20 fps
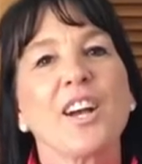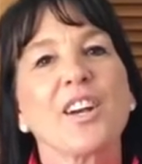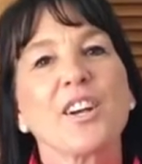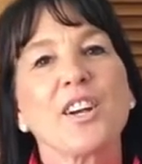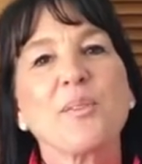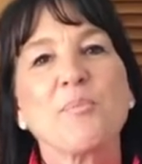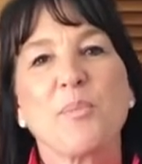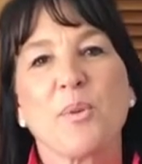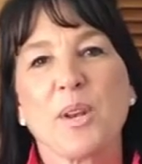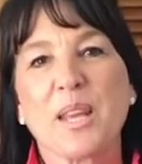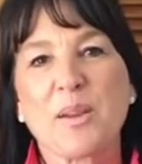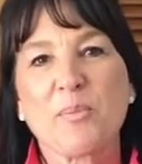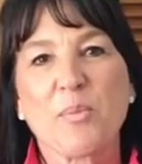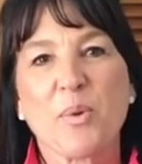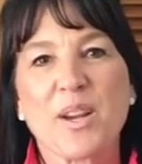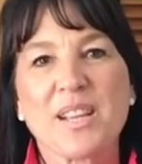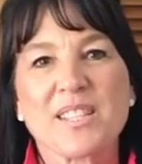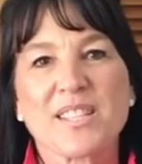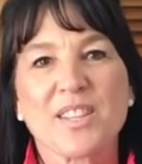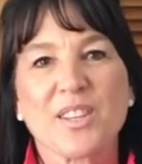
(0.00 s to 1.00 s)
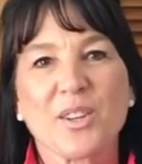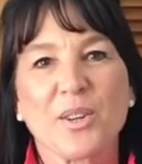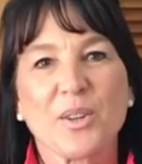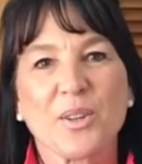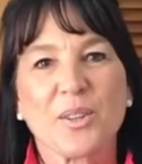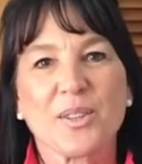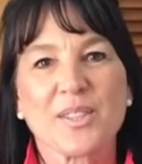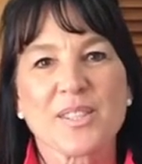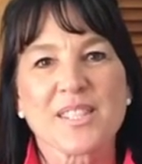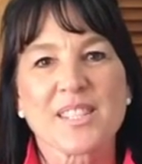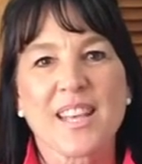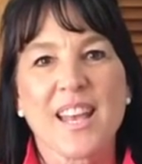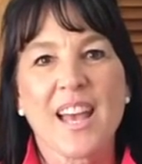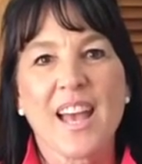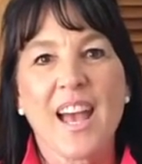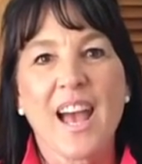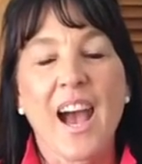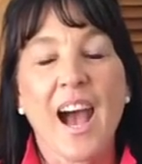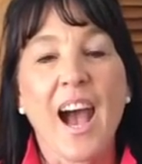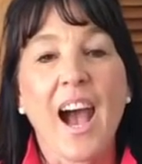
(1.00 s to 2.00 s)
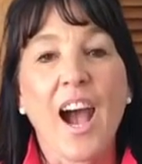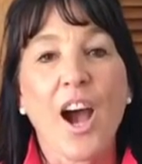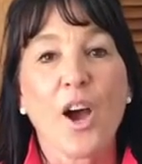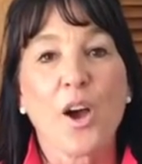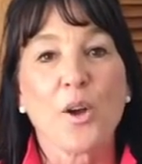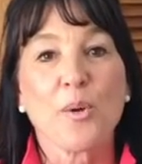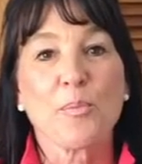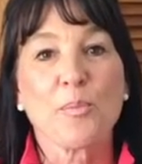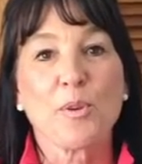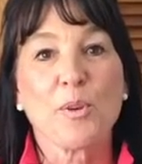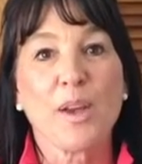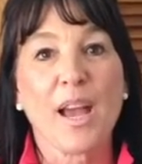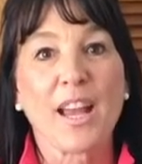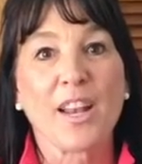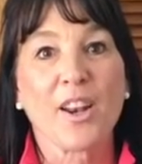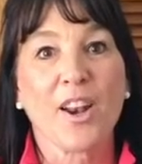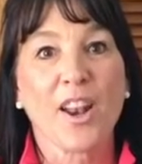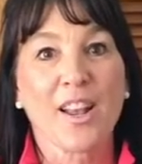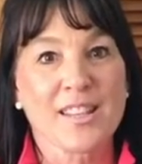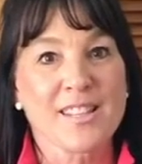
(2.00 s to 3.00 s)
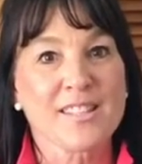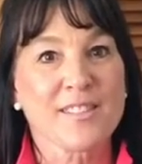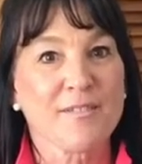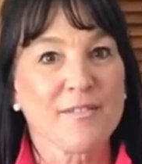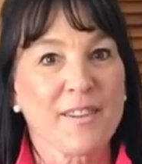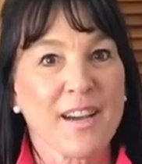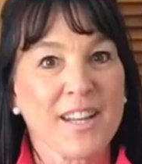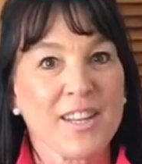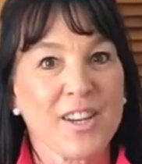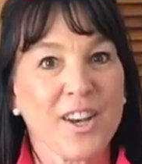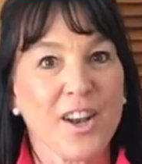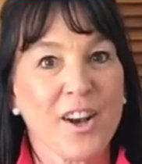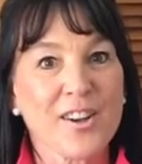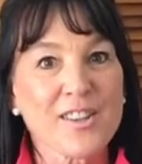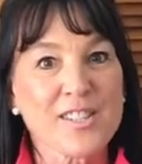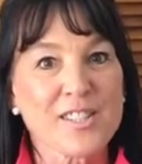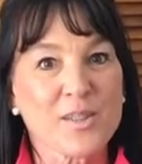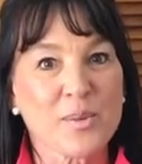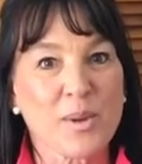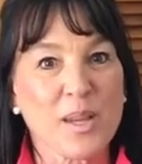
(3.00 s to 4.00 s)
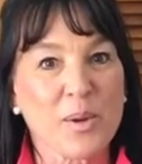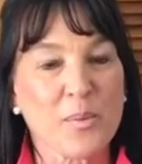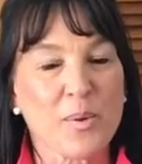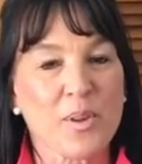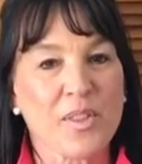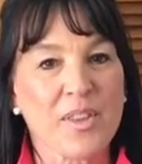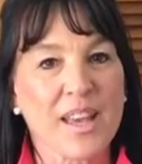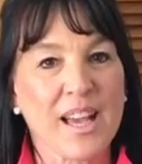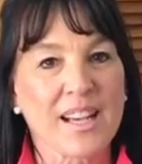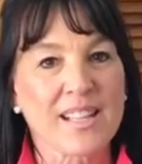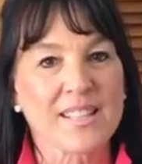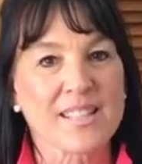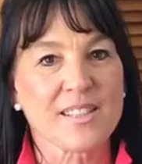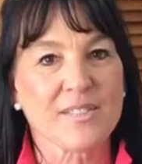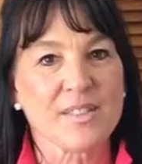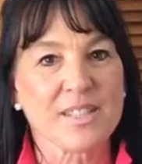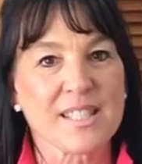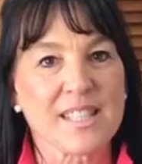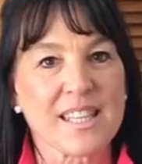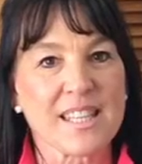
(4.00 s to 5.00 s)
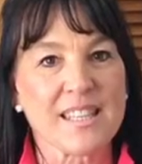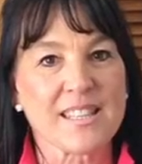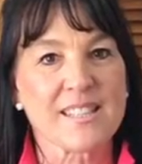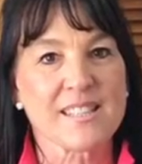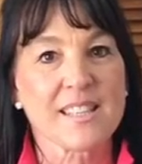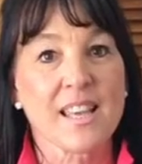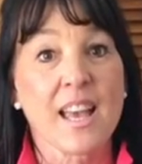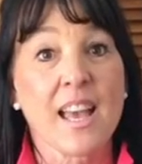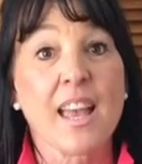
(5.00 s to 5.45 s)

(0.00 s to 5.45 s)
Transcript: Good morning, boys and girls. I hope you had lots of fun last week with the activities.